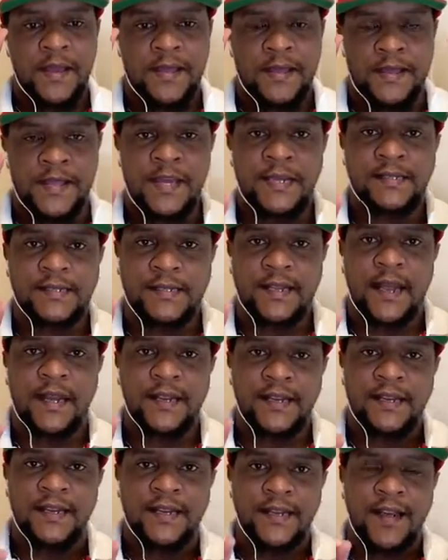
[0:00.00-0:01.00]
This
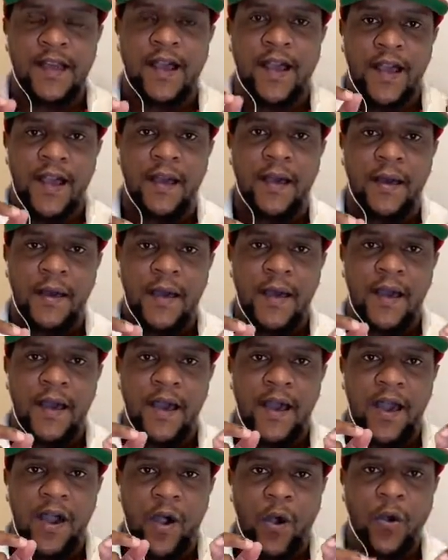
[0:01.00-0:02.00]
can
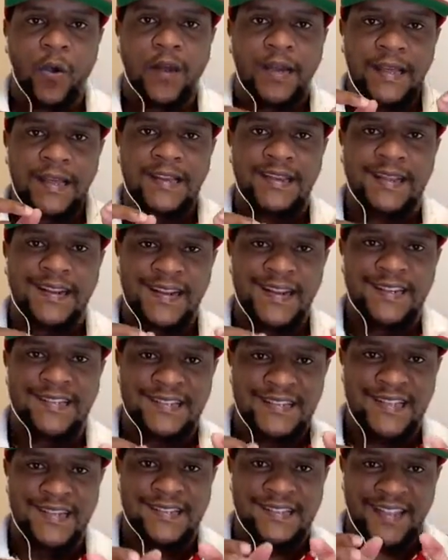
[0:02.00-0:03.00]
only
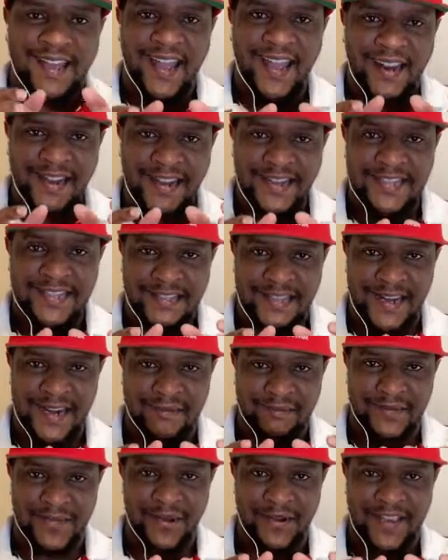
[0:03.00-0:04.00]
create this energy that
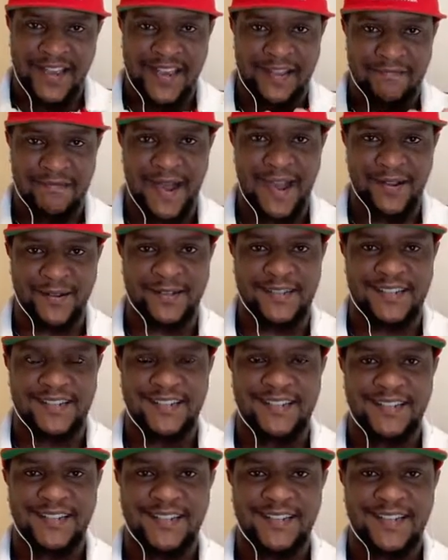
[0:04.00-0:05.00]
I'm talking about.
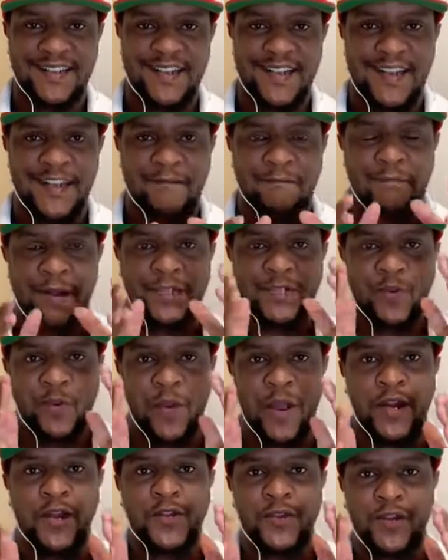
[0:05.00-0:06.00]
But
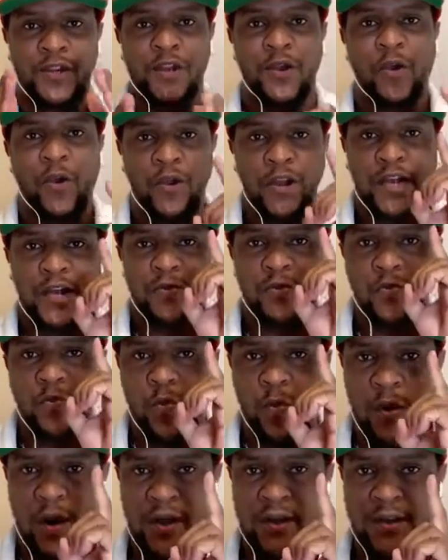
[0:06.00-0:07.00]
when you're the only
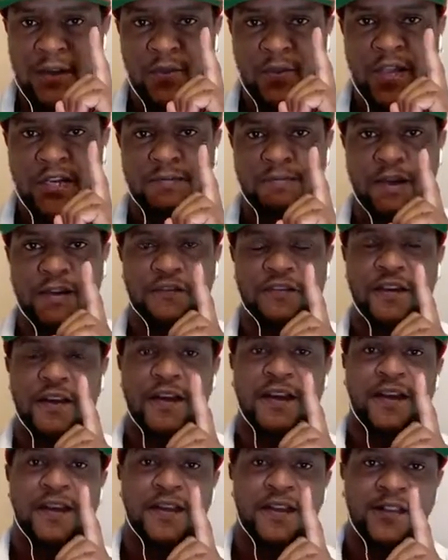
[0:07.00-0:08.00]
one, look at my
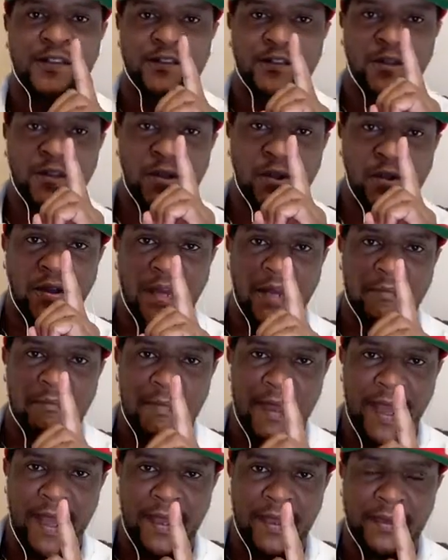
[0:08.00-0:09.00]
finger. If you're the only
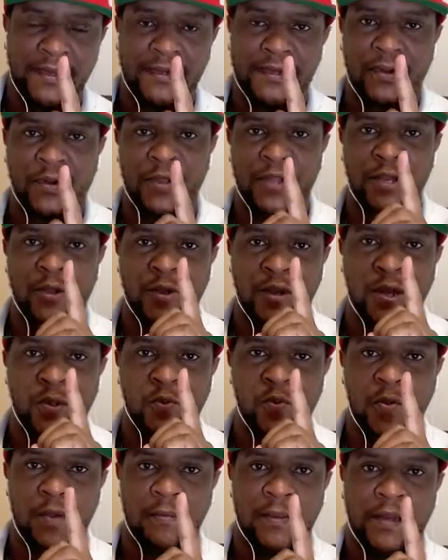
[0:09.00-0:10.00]
man or the only
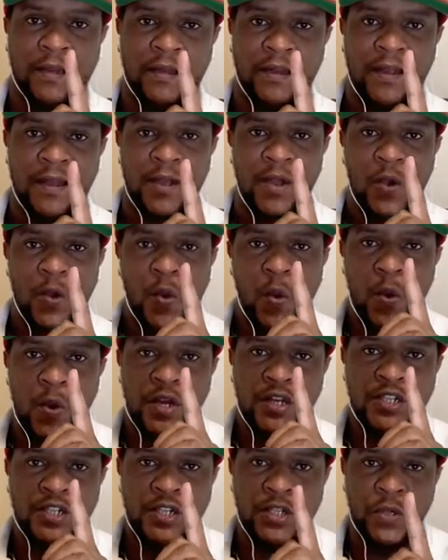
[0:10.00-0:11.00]
woman who
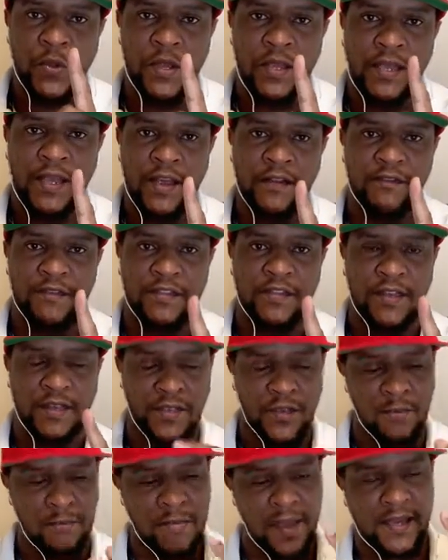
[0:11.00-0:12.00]
is doing
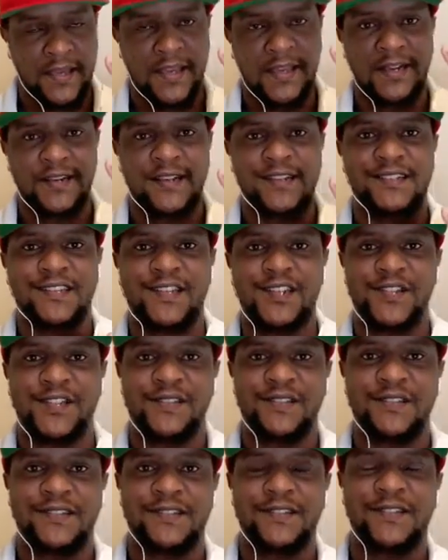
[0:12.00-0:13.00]
everything, you're making
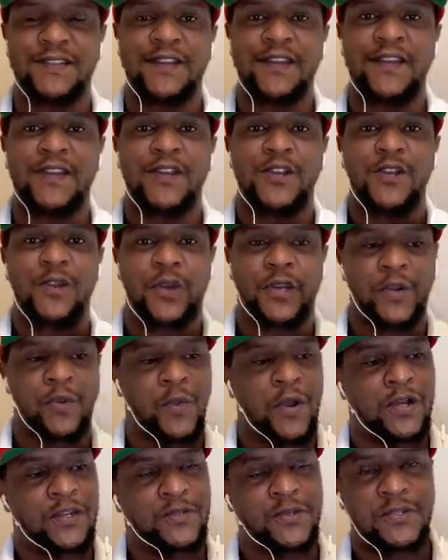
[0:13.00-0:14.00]
decisions, you're the
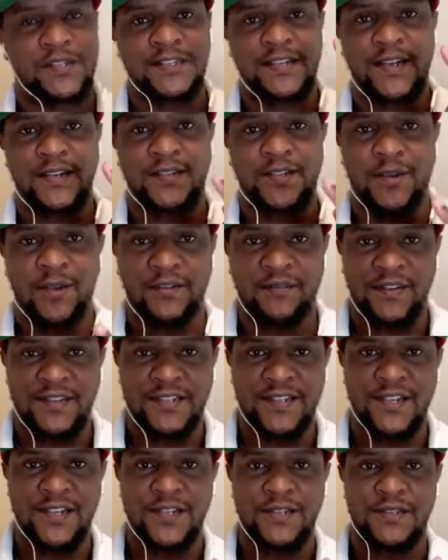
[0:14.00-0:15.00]
ones who starts
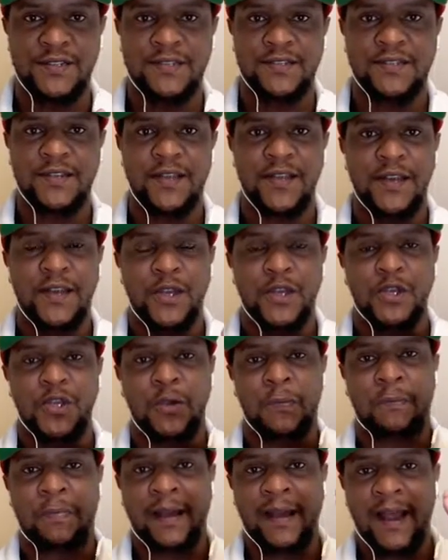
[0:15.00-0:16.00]
conversations,
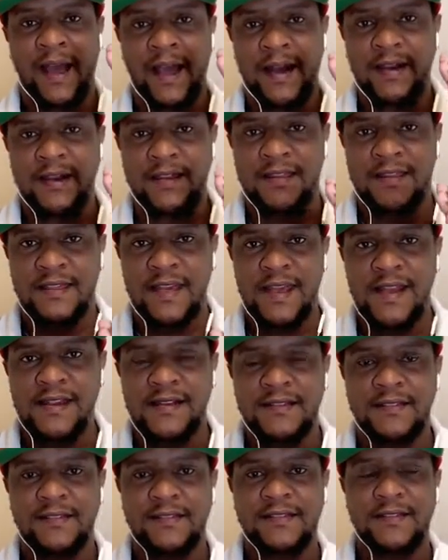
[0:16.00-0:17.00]
you plan
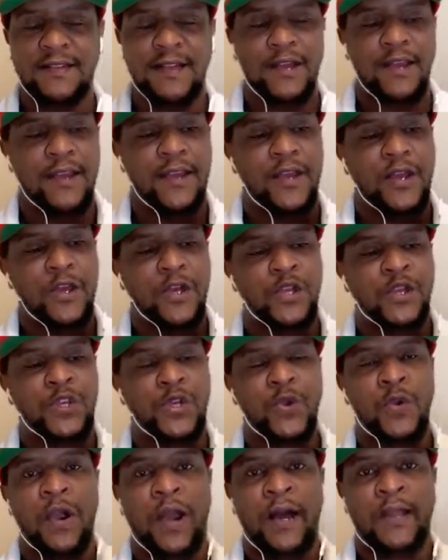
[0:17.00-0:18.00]
things,
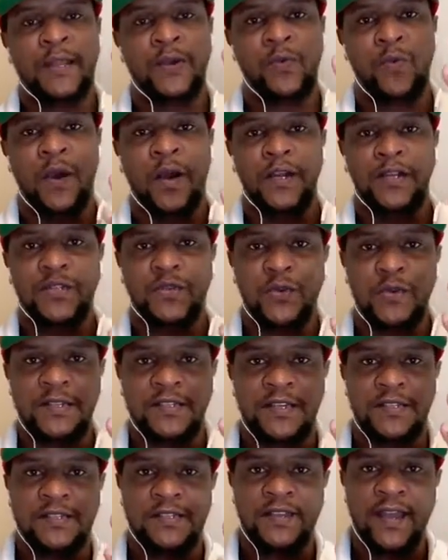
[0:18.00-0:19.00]
you are the ones who
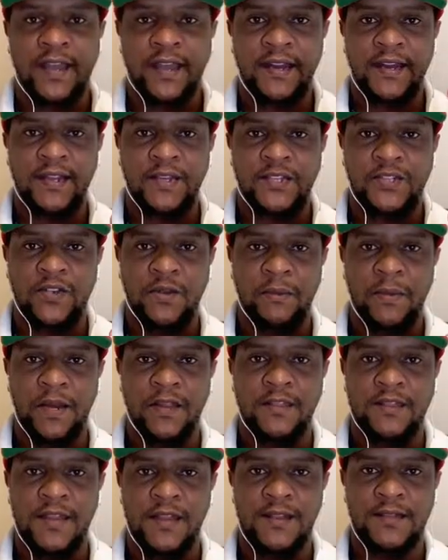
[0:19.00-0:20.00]
is deciding so
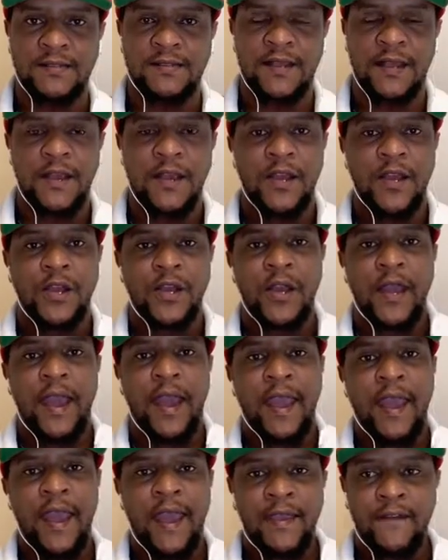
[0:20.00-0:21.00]
many things,
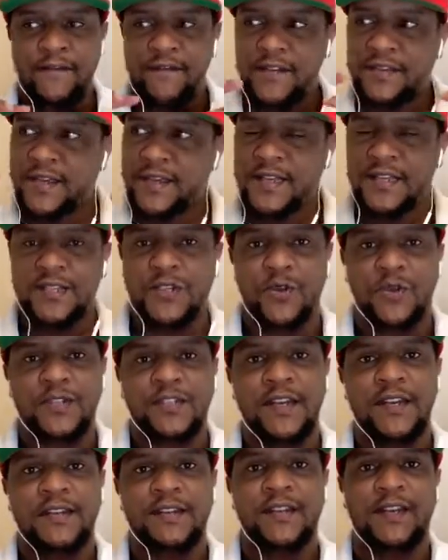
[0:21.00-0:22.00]
everything is
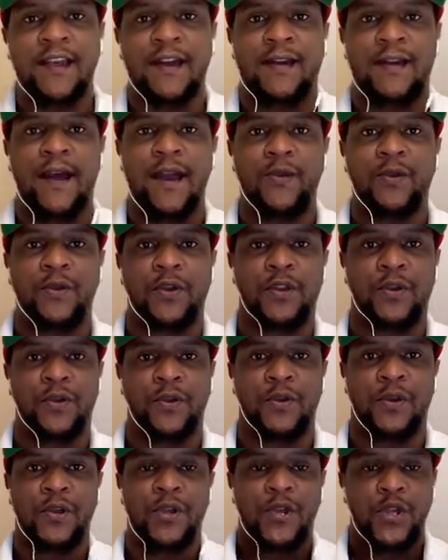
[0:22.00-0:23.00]
rotating around
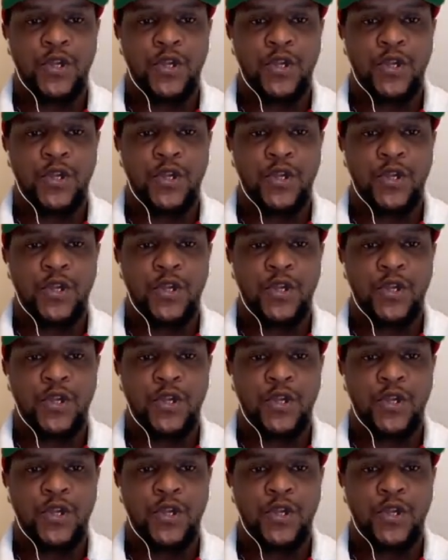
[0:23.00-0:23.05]
you.